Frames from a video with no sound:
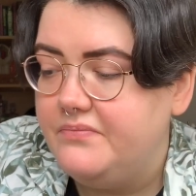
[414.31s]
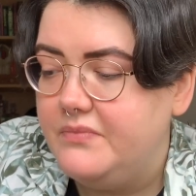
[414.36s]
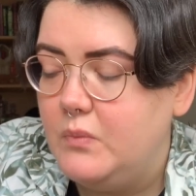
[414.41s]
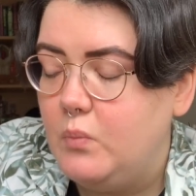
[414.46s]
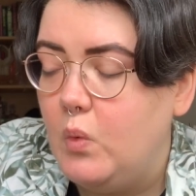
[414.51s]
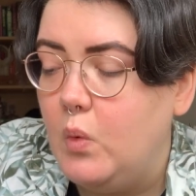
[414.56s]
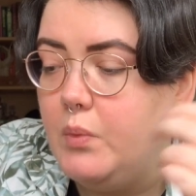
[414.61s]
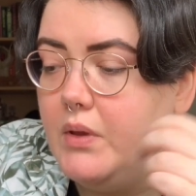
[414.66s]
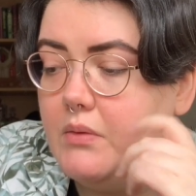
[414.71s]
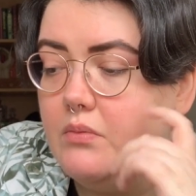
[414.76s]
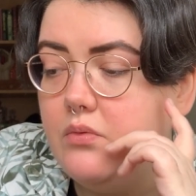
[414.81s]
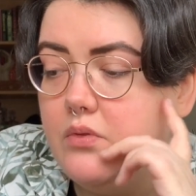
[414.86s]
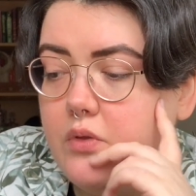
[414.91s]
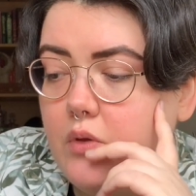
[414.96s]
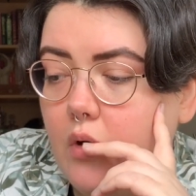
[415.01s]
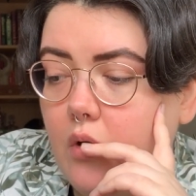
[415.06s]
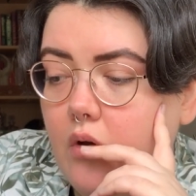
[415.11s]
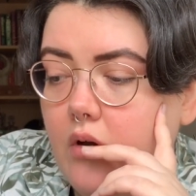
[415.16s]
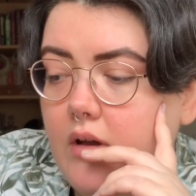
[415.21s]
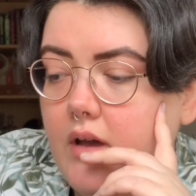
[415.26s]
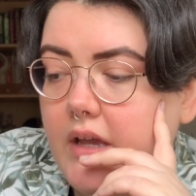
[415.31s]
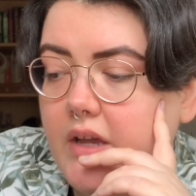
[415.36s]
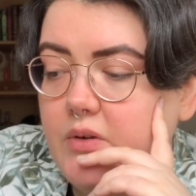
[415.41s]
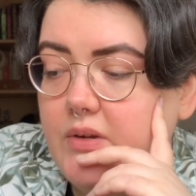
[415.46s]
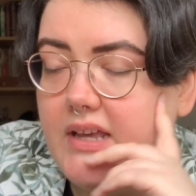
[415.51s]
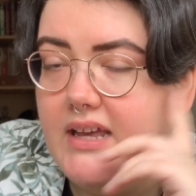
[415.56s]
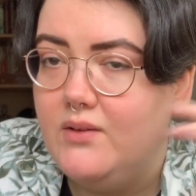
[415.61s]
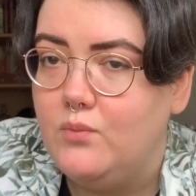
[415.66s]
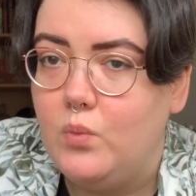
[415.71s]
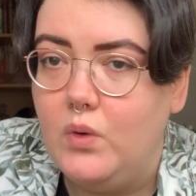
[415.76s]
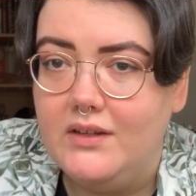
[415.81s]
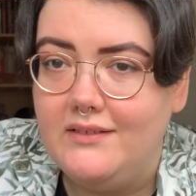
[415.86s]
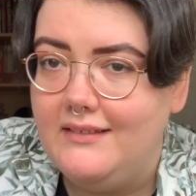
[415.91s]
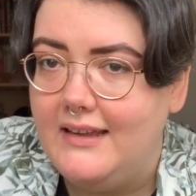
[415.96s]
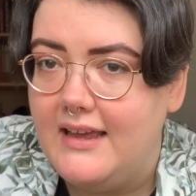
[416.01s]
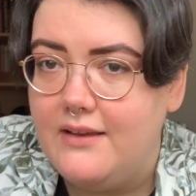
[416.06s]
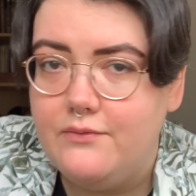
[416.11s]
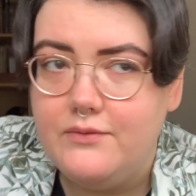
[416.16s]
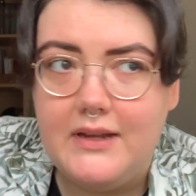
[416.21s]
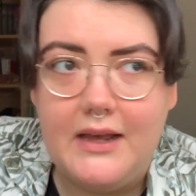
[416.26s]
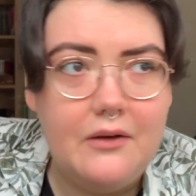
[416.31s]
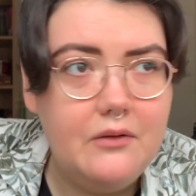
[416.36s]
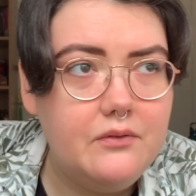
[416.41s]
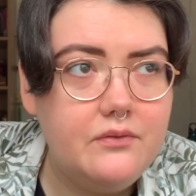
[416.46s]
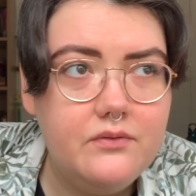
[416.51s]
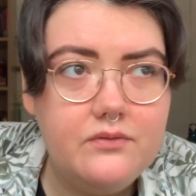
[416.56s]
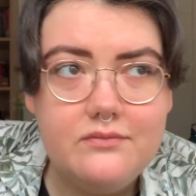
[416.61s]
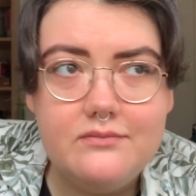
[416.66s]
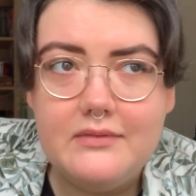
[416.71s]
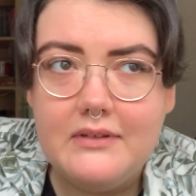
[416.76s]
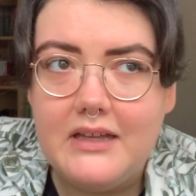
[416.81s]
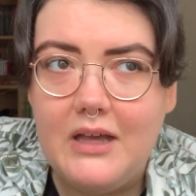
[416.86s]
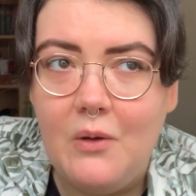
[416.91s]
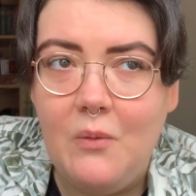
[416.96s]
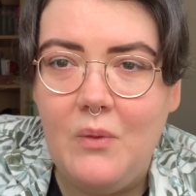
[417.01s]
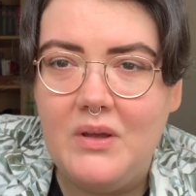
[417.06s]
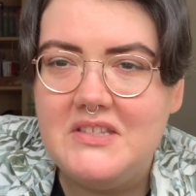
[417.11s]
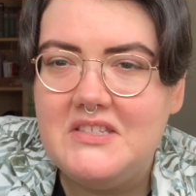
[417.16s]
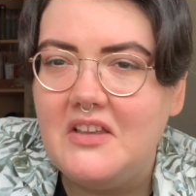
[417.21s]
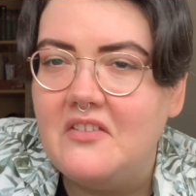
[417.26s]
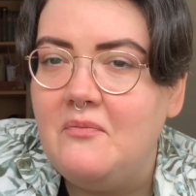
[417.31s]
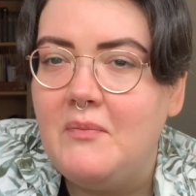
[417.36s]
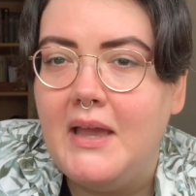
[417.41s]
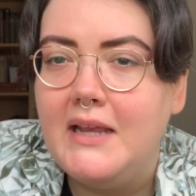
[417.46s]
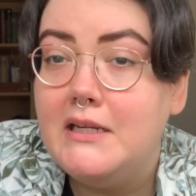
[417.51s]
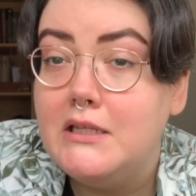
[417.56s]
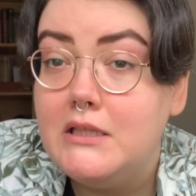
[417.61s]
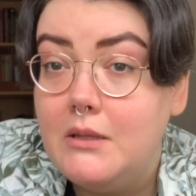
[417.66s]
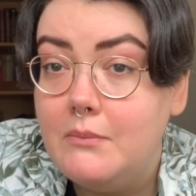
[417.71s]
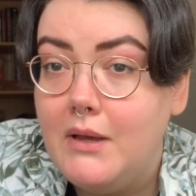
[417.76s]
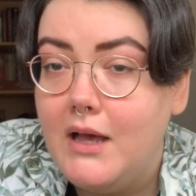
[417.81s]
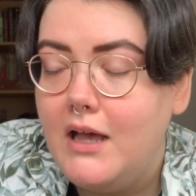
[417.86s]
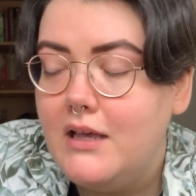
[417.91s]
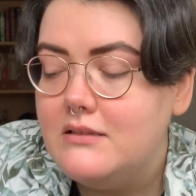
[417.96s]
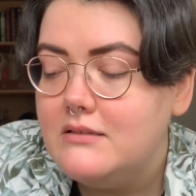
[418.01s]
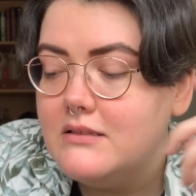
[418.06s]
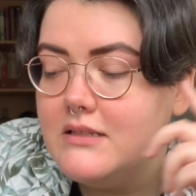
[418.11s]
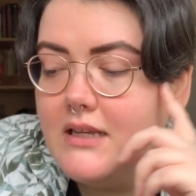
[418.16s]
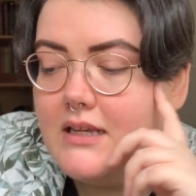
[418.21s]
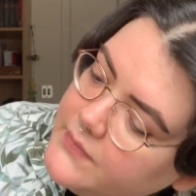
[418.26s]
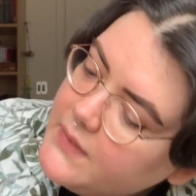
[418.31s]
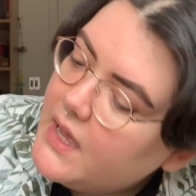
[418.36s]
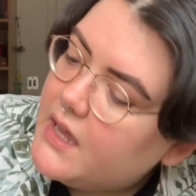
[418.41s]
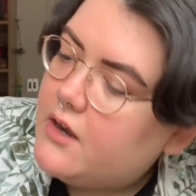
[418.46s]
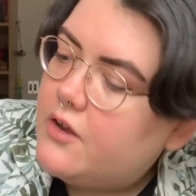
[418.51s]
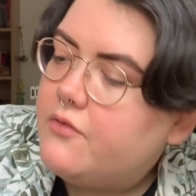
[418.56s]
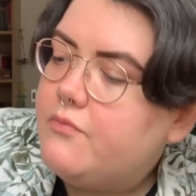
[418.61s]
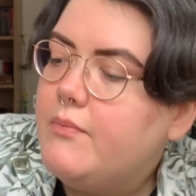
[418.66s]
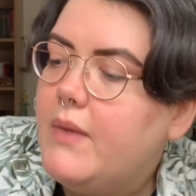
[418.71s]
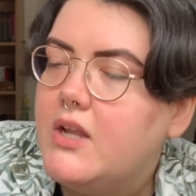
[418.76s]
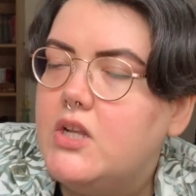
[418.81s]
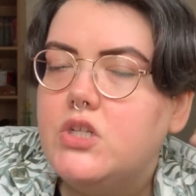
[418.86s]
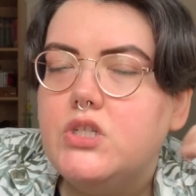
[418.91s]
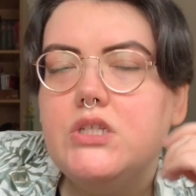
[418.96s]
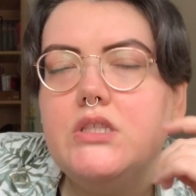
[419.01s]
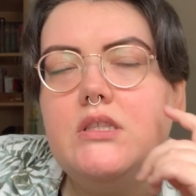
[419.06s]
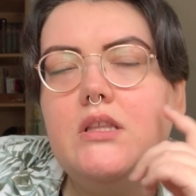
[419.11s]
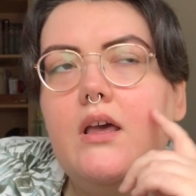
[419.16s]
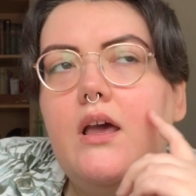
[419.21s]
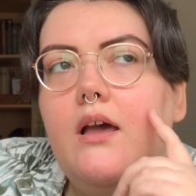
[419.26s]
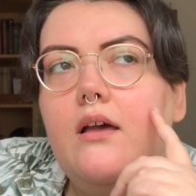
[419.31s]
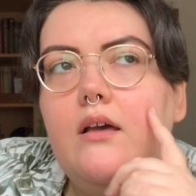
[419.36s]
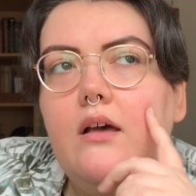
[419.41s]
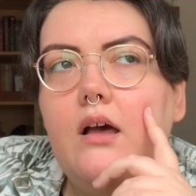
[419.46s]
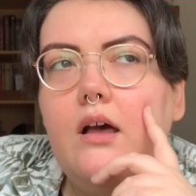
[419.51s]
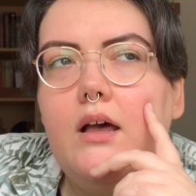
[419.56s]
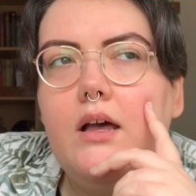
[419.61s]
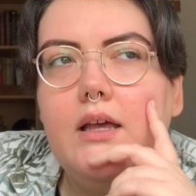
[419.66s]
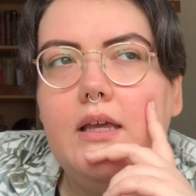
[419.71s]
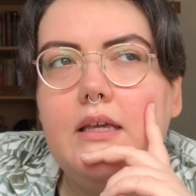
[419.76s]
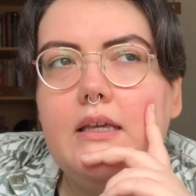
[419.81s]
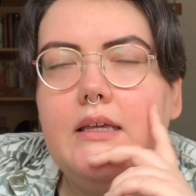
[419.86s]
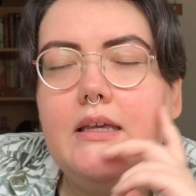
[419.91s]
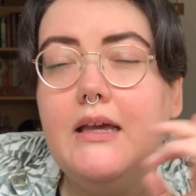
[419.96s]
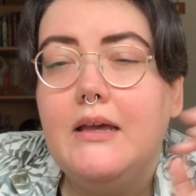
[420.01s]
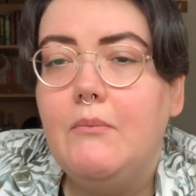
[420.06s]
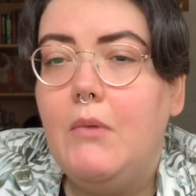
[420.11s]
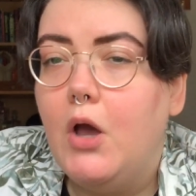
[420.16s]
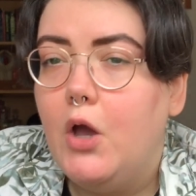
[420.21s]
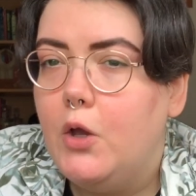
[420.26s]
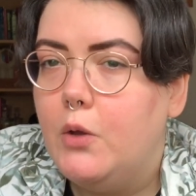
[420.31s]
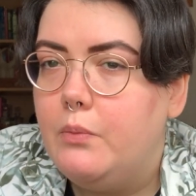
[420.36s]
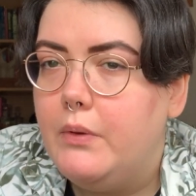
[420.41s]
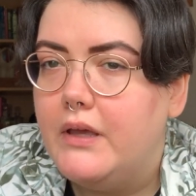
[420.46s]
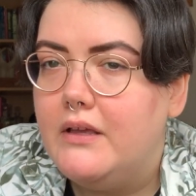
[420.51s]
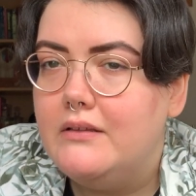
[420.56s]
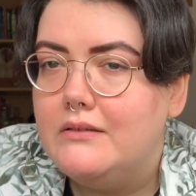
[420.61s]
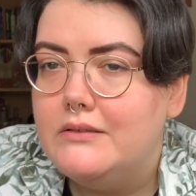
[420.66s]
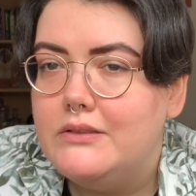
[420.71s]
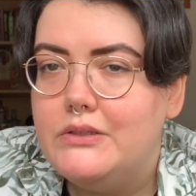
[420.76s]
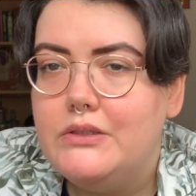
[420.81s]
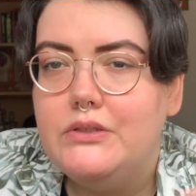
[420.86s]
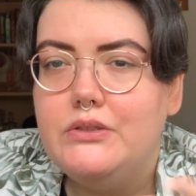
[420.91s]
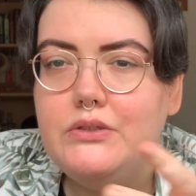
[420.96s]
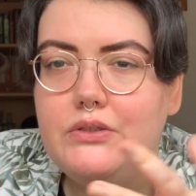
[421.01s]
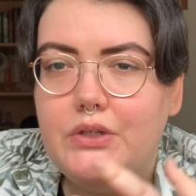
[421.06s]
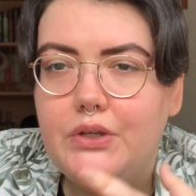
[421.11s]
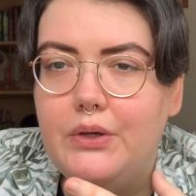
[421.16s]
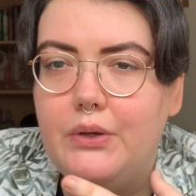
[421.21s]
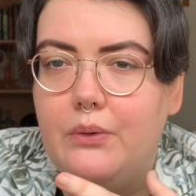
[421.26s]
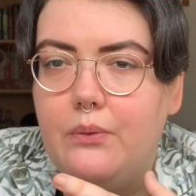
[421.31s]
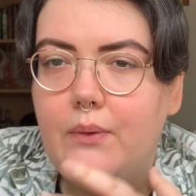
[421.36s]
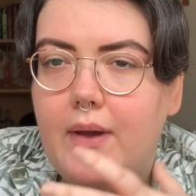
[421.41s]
what people thought. I only had 1 left out of ones I've made in the past. And I've mentioned that I am hoping to do